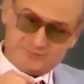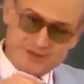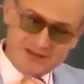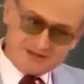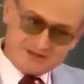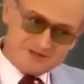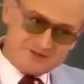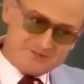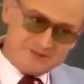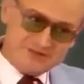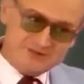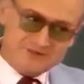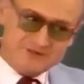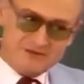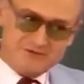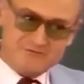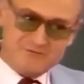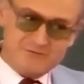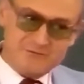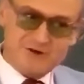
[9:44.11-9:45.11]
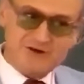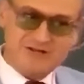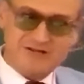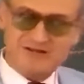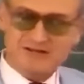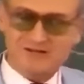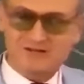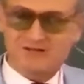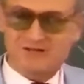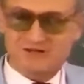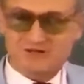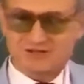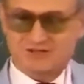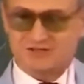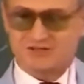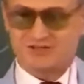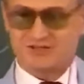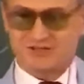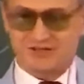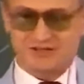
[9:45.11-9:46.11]
betterment of working
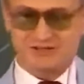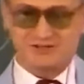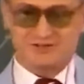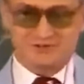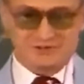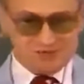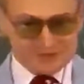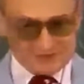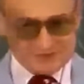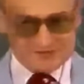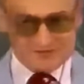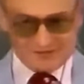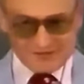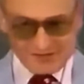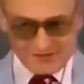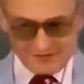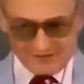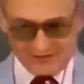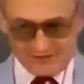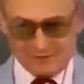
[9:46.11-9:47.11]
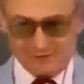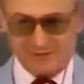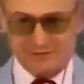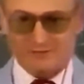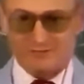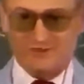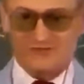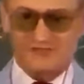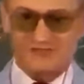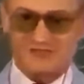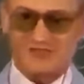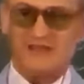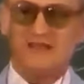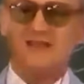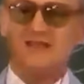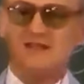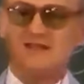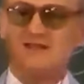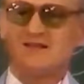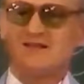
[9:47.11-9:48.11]
conditions and increase of salary. What we
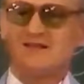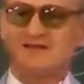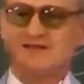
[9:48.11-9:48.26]
see